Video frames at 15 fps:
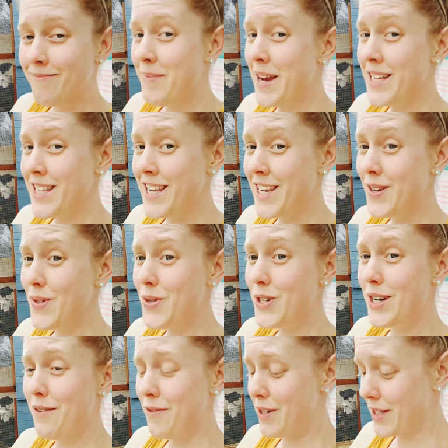It makes a
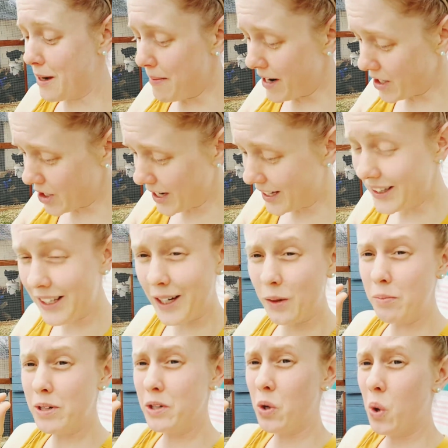huge difference. I'm actually a
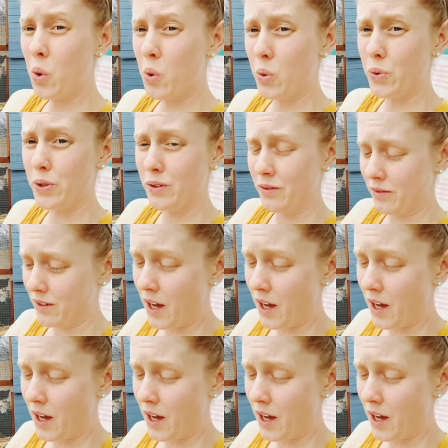little bit cold.